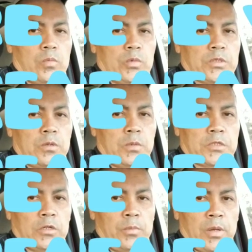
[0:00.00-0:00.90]
What's up,
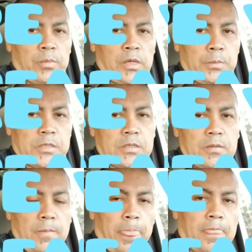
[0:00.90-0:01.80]
what's up, my
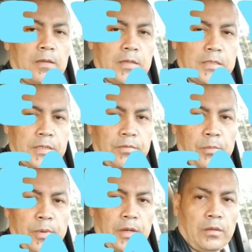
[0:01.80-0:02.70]
peeps? How's
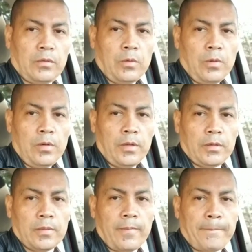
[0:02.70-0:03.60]
everybody
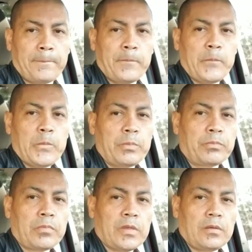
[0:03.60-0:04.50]
doing?
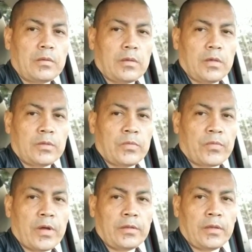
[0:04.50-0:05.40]
It's
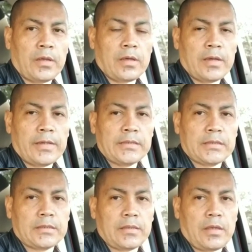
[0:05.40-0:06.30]
Friday,
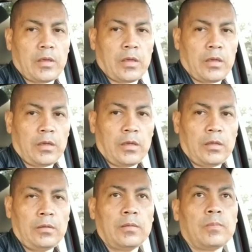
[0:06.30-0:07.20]
guys, and